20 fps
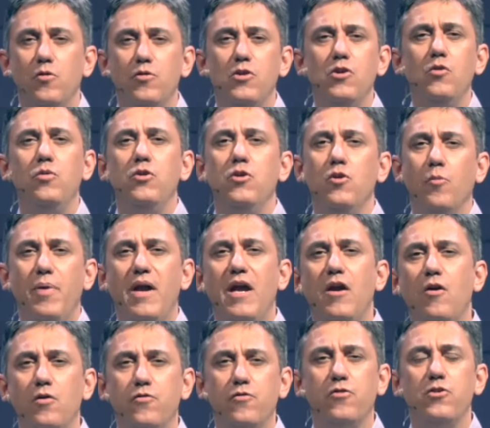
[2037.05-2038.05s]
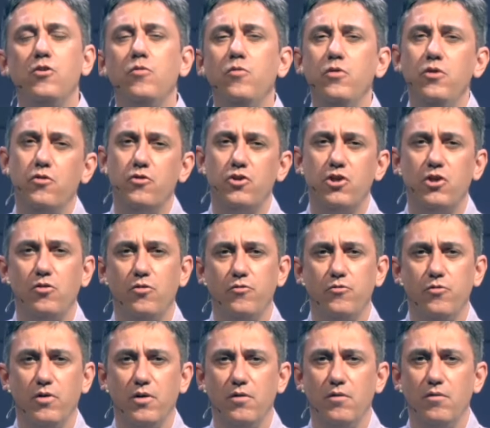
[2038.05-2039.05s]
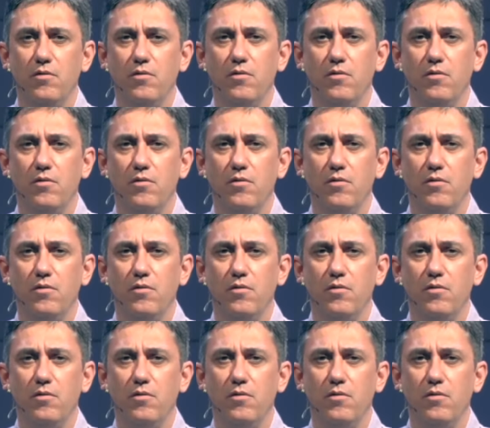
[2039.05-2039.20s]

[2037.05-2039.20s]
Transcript: you and your parents or you and your children